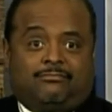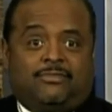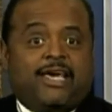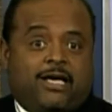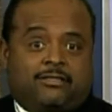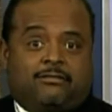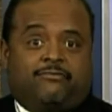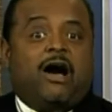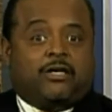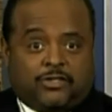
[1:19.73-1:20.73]
Yes,
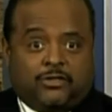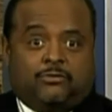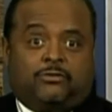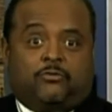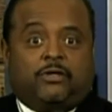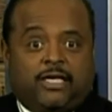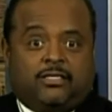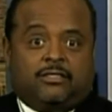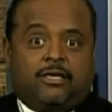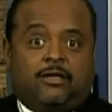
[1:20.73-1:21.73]
Fox News
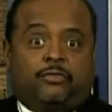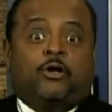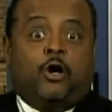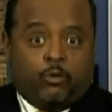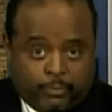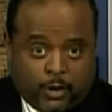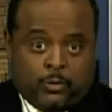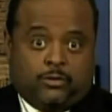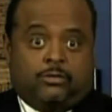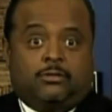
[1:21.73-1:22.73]
released their own
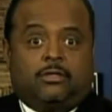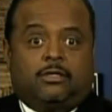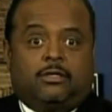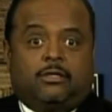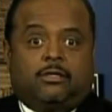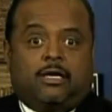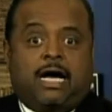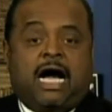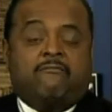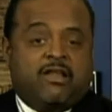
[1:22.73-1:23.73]
poll.
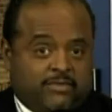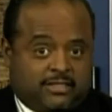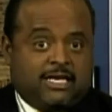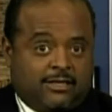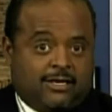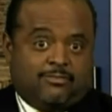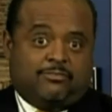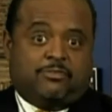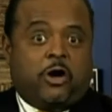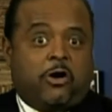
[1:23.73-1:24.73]
I've never seen
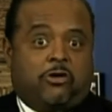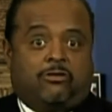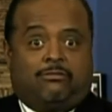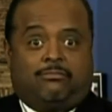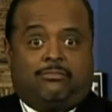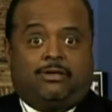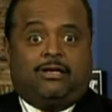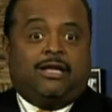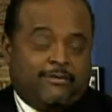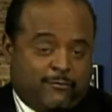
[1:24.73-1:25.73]
them call
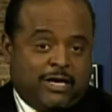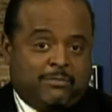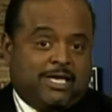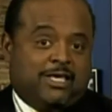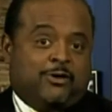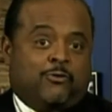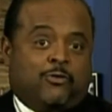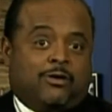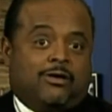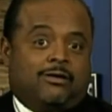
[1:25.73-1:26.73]
left wing media,
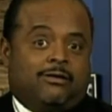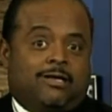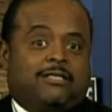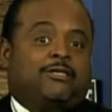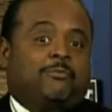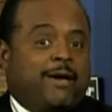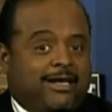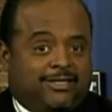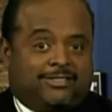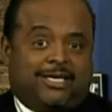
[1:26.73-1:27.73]
or as Sarah
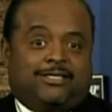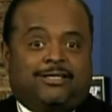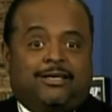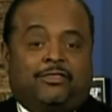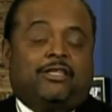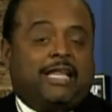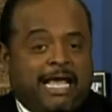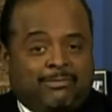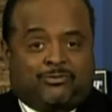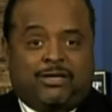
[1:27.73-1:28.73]
Palin says, the
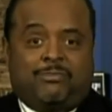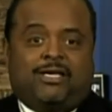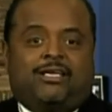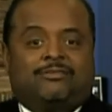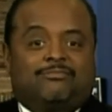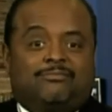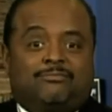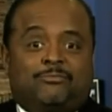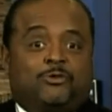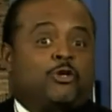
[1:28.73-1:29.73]
lamestream media.
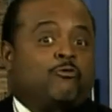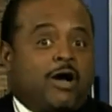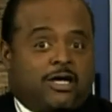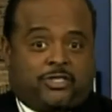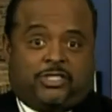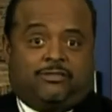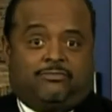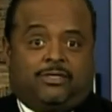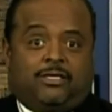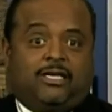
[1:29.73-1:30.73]
So, Rush
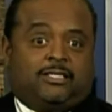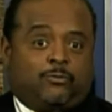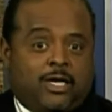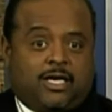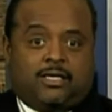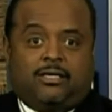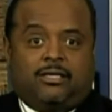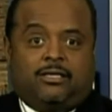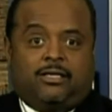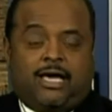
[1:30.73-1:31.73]
this week,
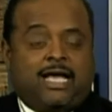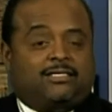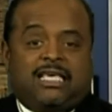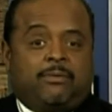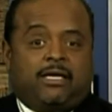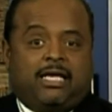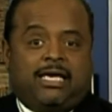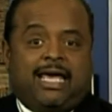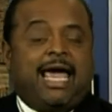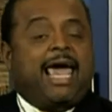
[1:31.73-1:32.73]
and
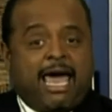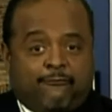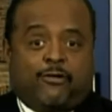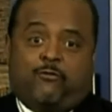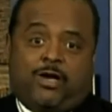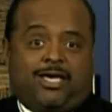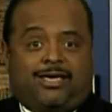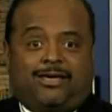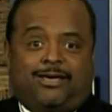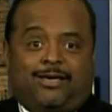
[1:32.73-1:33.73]
seemingly every
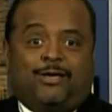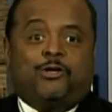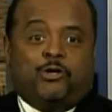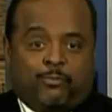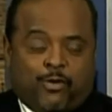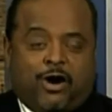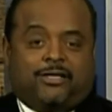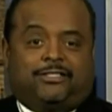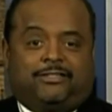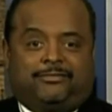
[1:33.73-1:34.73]
week, you
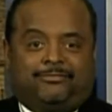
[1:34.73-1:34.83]
brought.